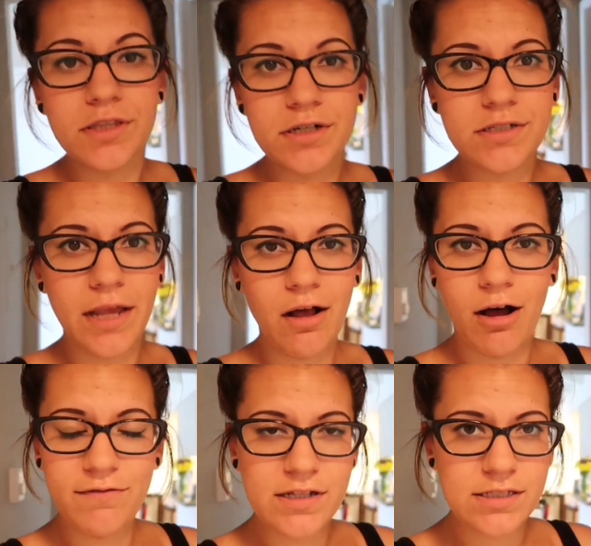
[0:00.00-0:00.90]
There's like
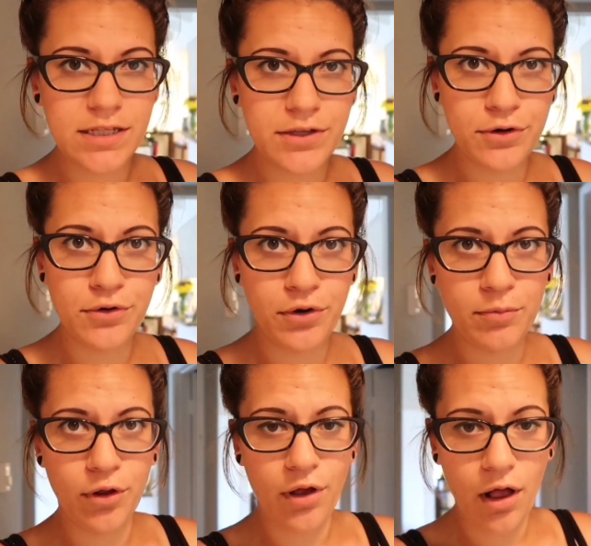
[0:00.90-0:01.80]
obviously your
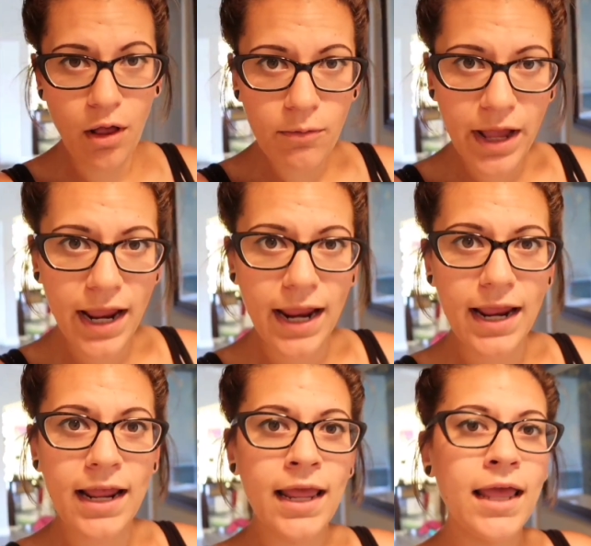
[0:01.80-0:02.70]
normal
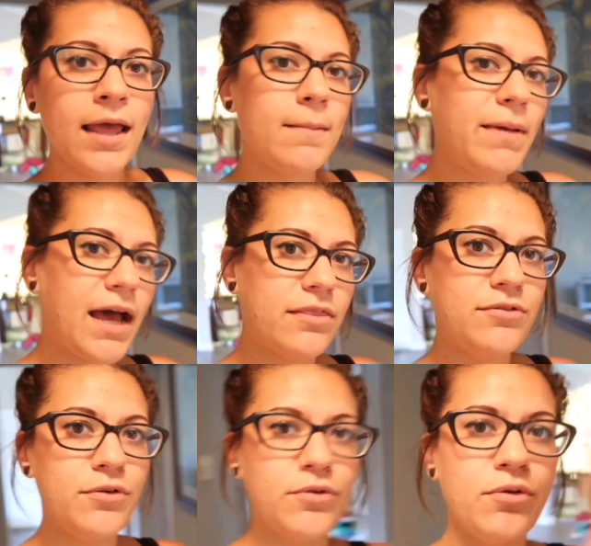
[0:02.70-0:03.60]
hallway,
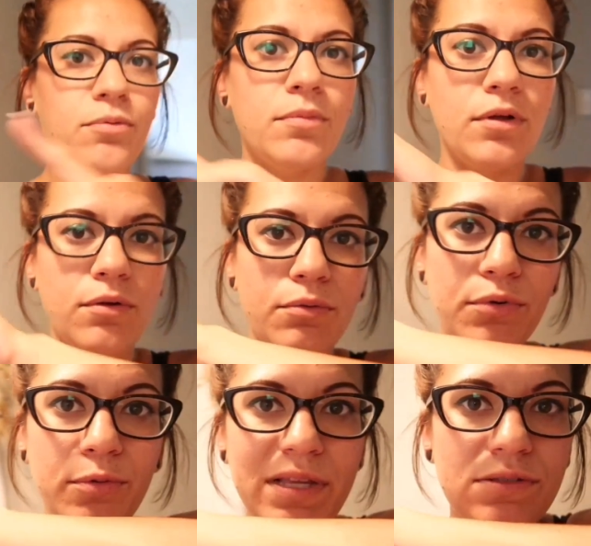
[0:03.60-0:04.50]
bathroom,
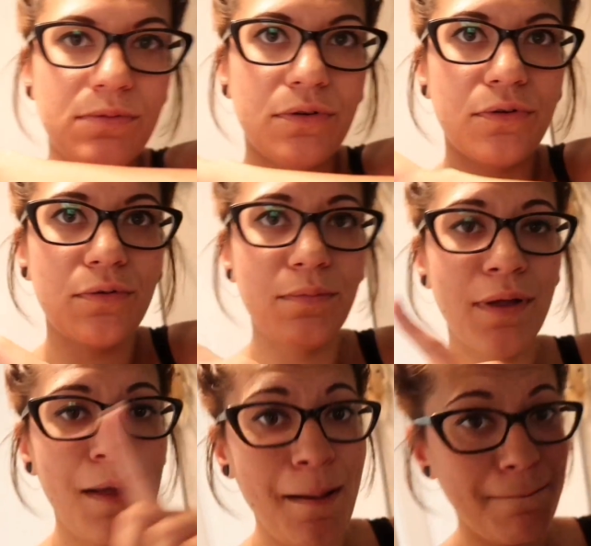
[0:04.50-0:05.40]
roomie's room,
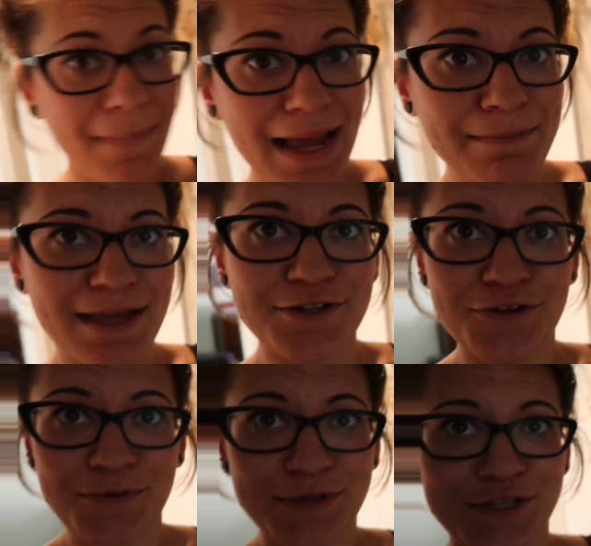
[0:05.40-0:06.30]
my
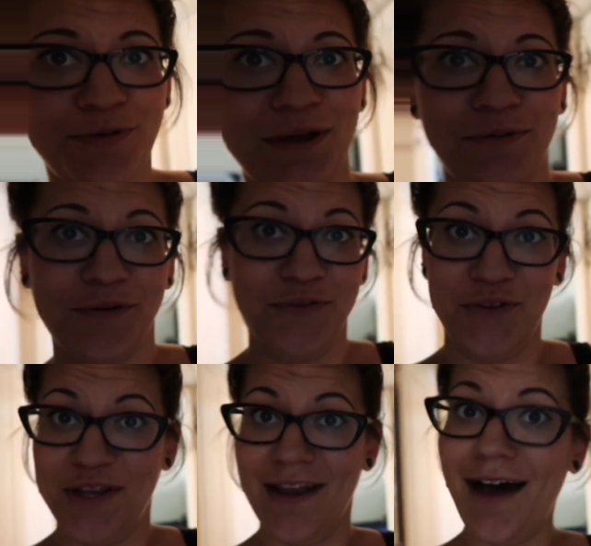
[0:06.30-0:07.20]
bedroom, which we will
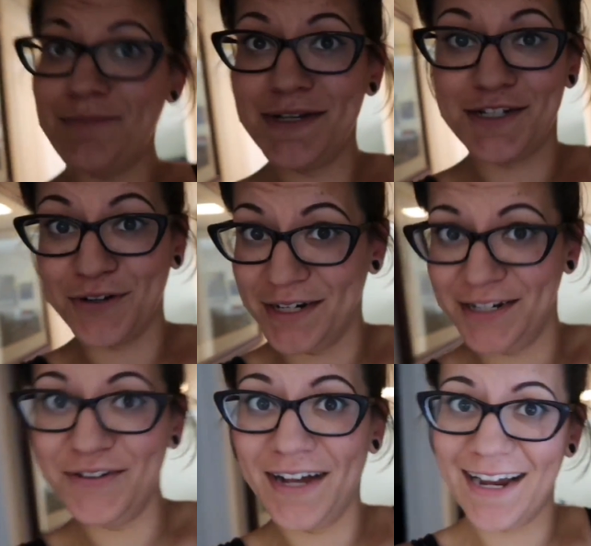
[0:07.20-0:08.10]
not be showing
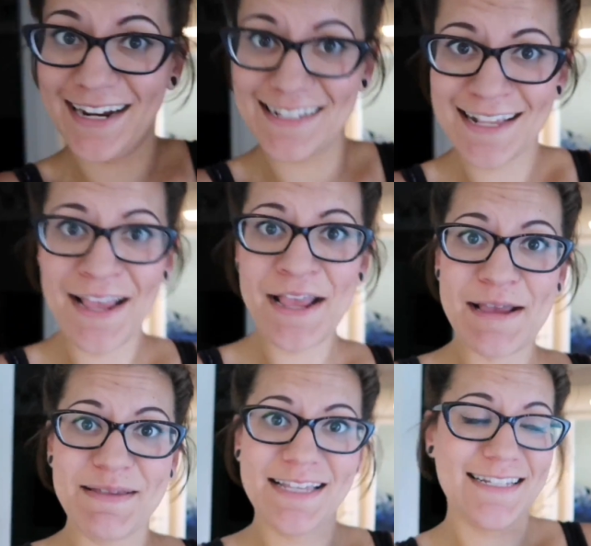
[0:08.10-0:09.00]
you guys
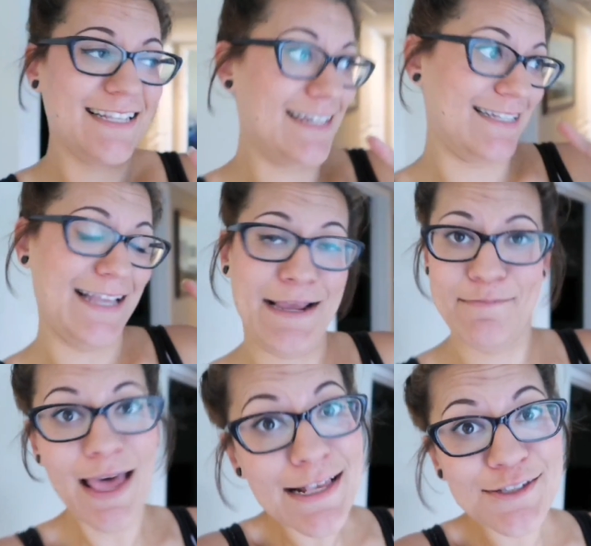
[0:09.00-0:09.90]
because it is a
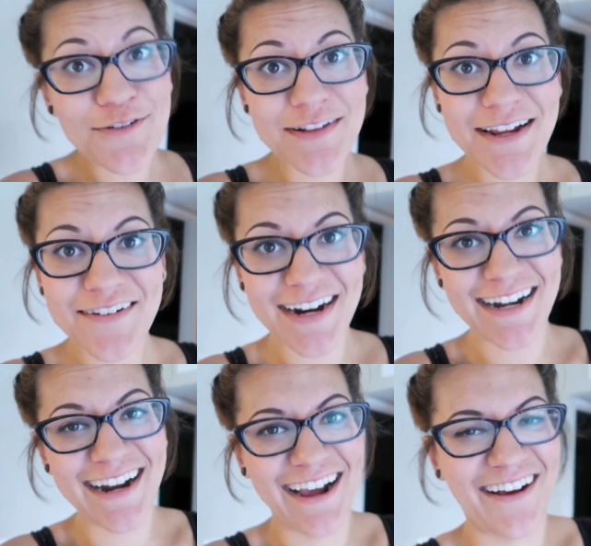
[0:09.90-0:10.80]
mess over there
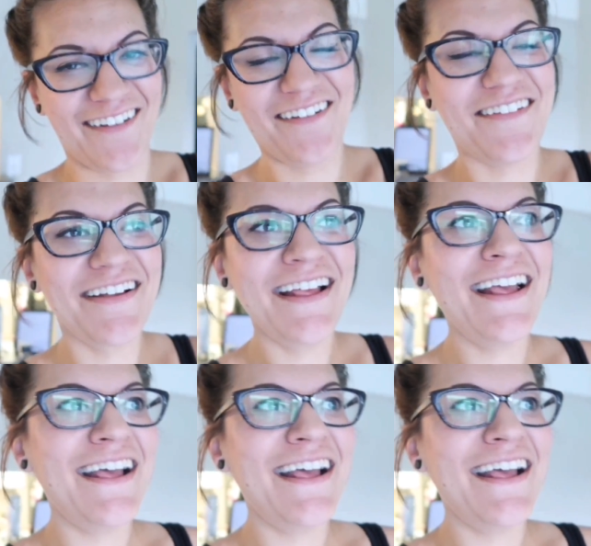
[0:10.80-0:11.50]
right now.